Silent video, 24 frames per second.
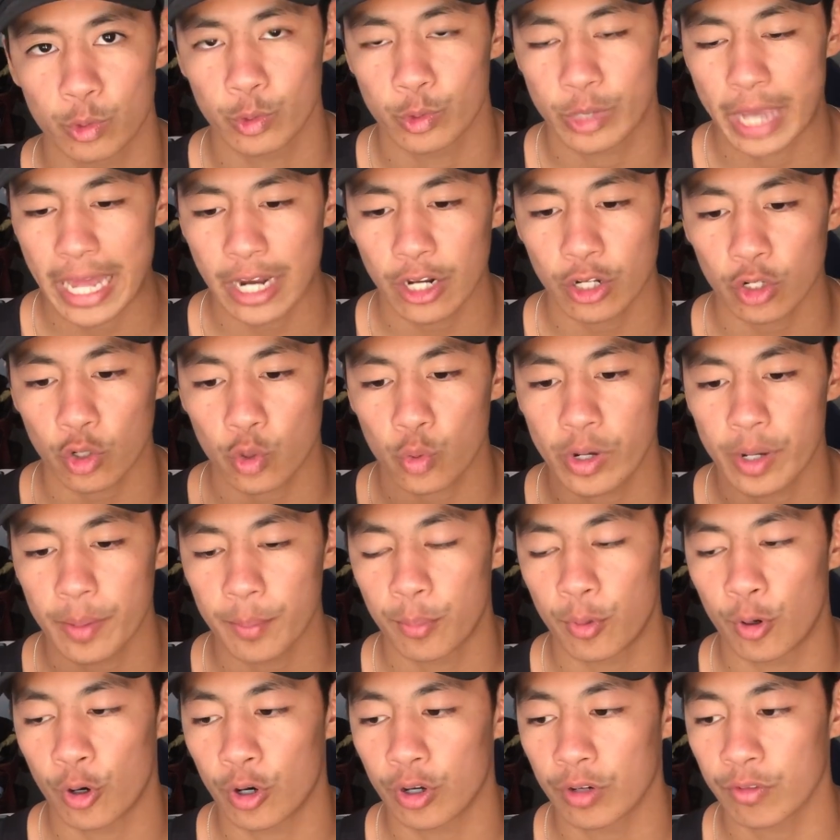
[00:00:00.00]
You cannot
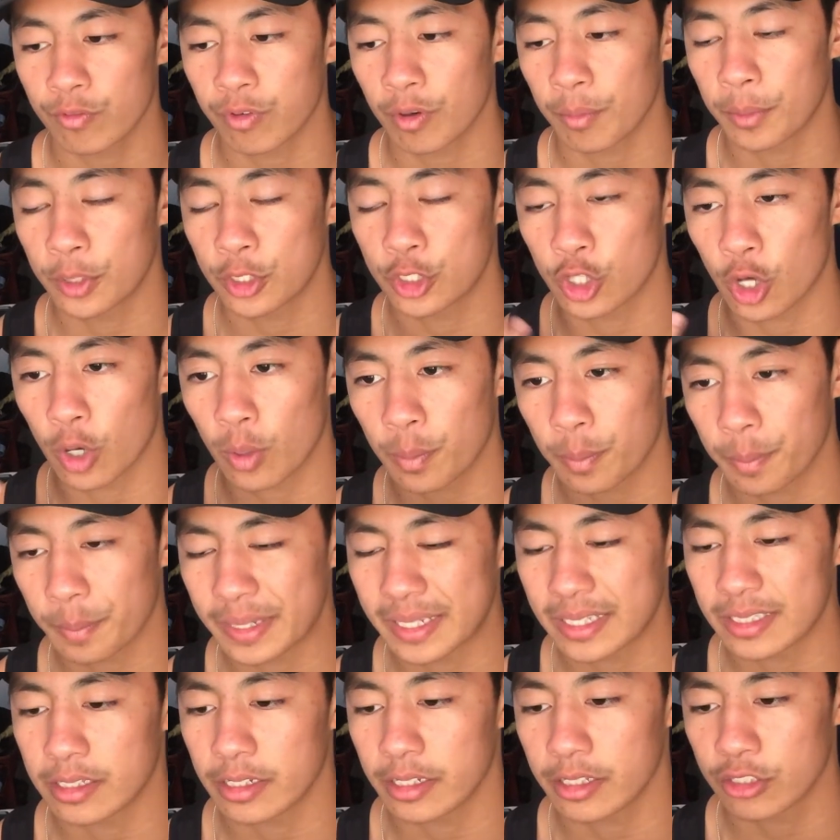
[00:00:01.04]
quit porn from a
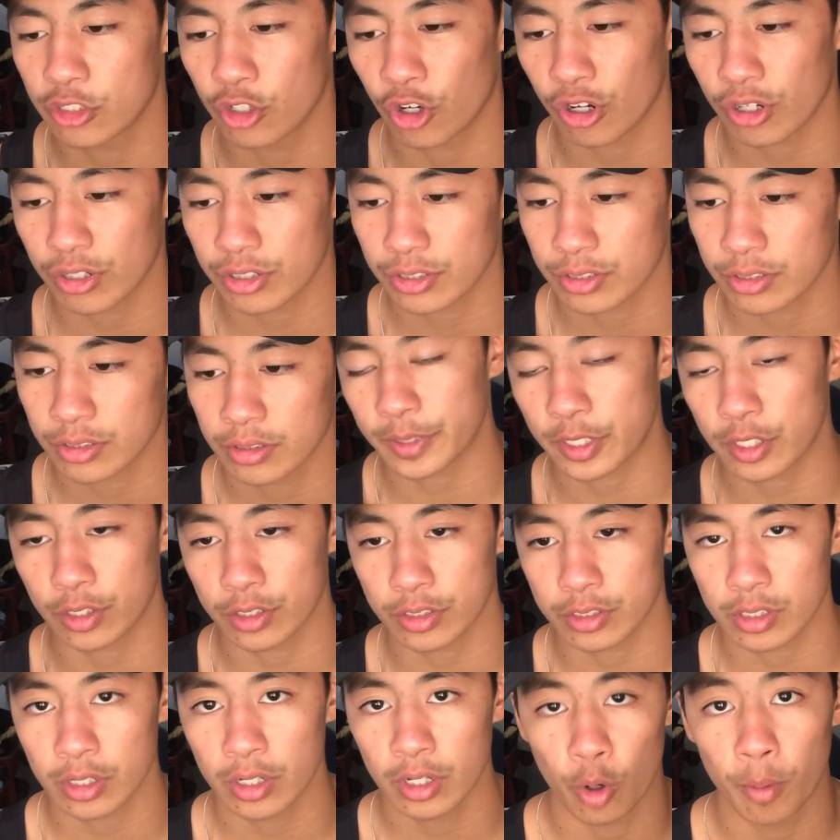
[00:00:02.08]
dopamine detox,
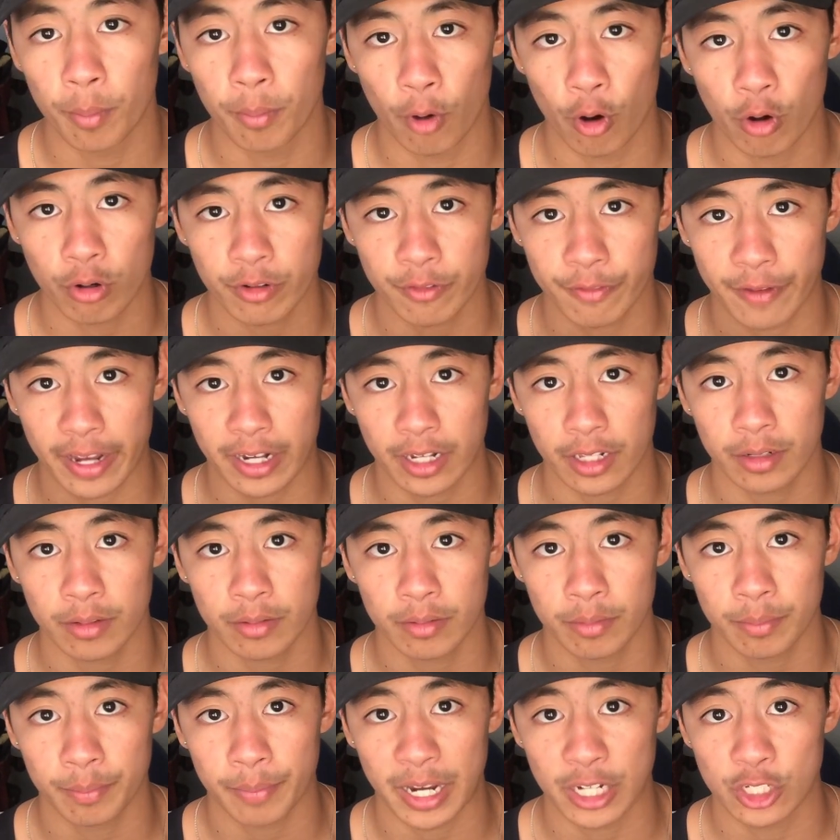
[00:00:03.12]
because you're
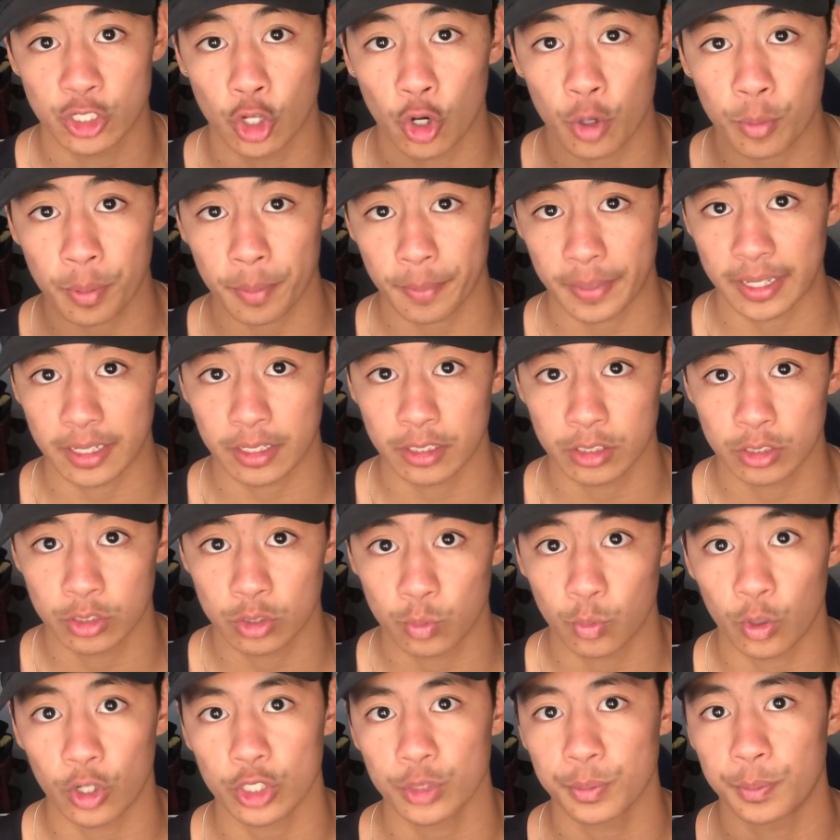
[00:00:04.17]
motivated by dopamine
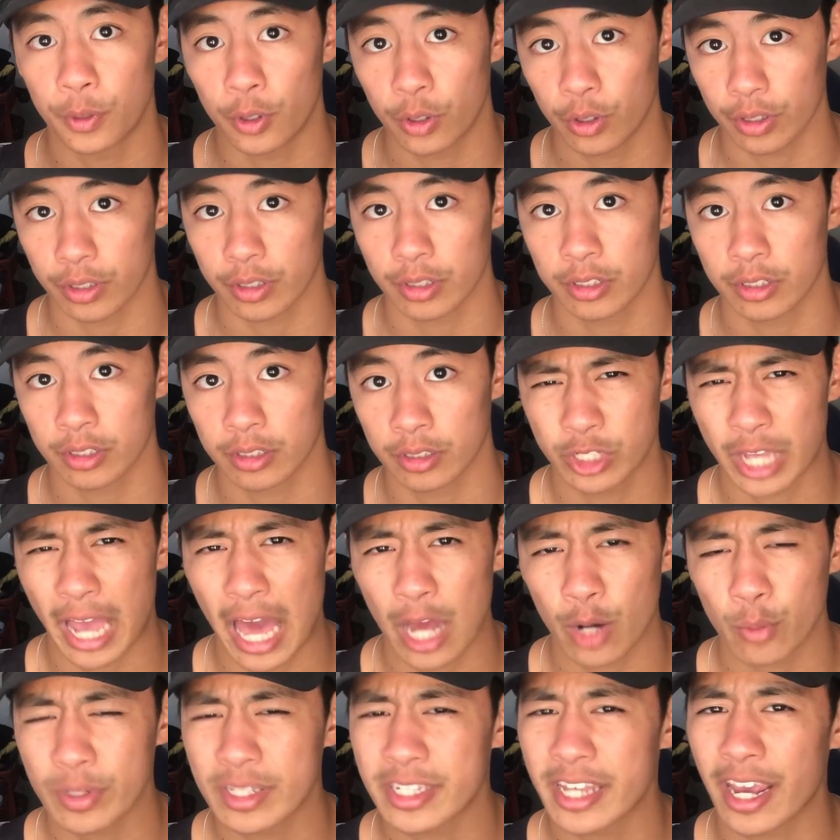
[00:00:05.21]
to watch porn. So
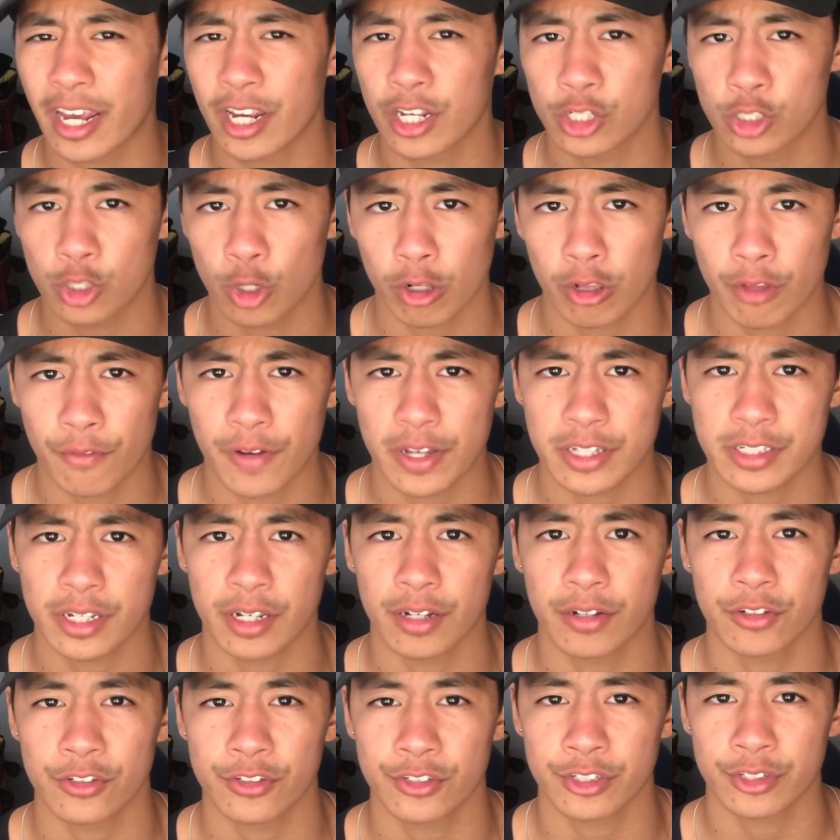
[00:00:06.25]
how do we take control of
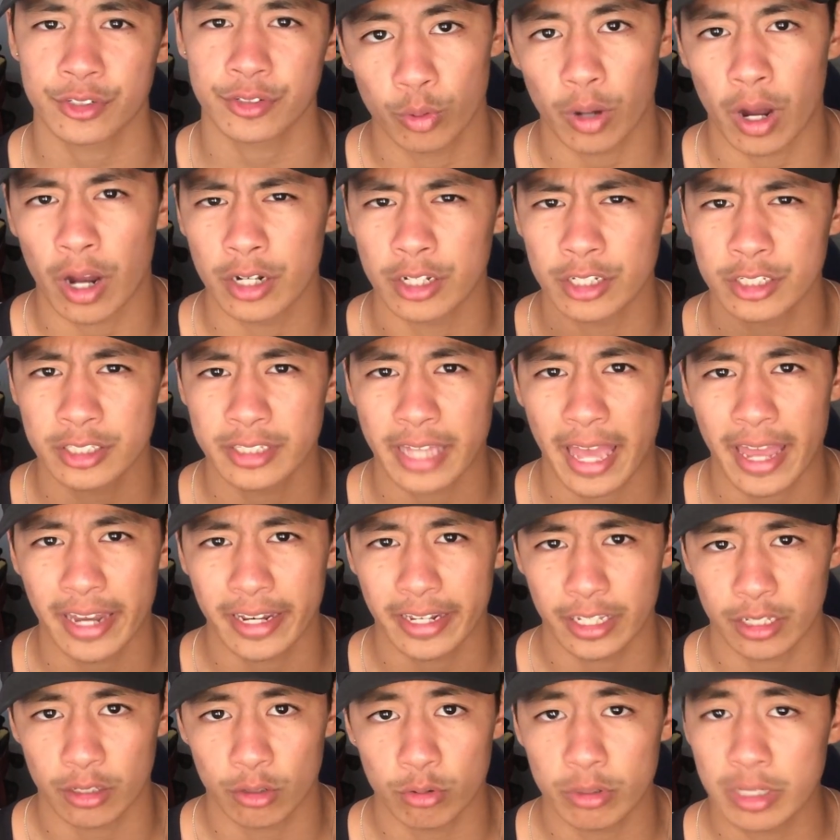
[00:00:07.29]
ourselves? Through
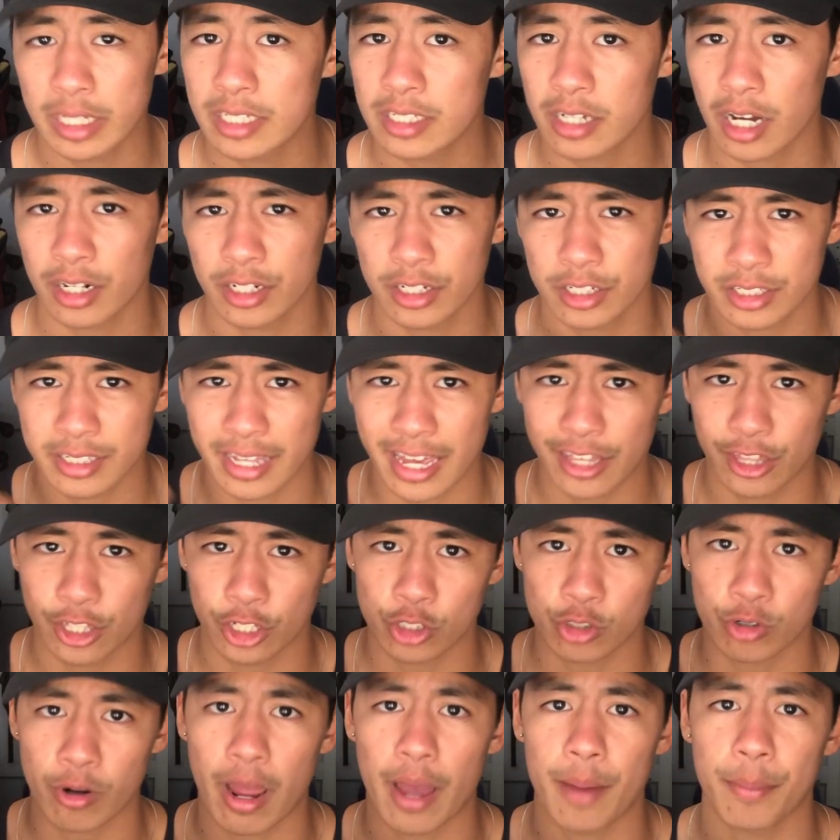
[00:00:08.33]
understanding. You need to understand the
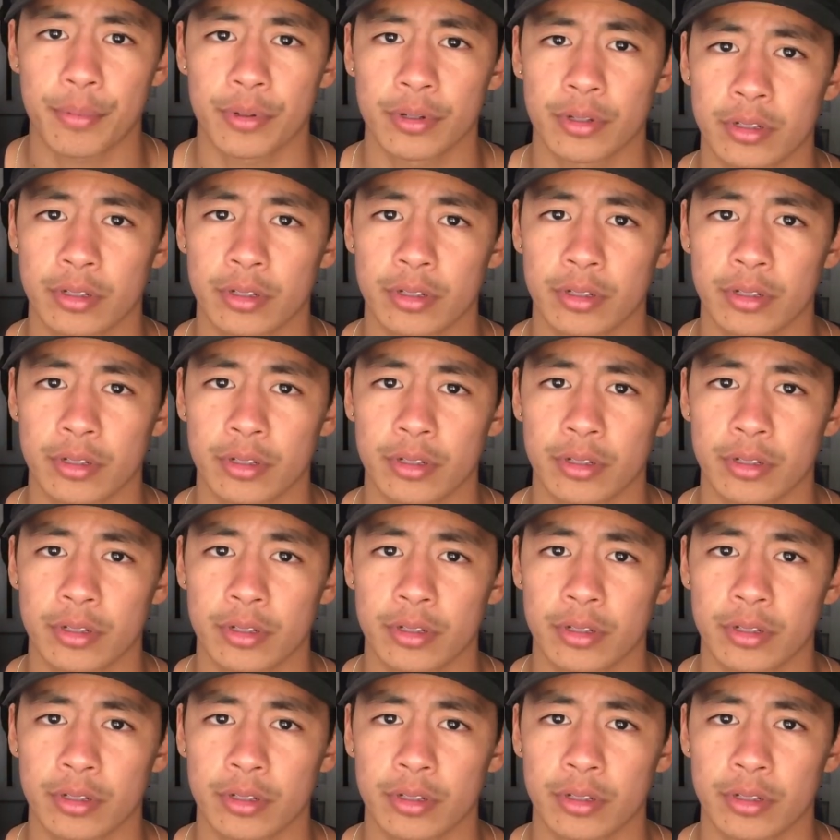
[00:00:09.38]
trap.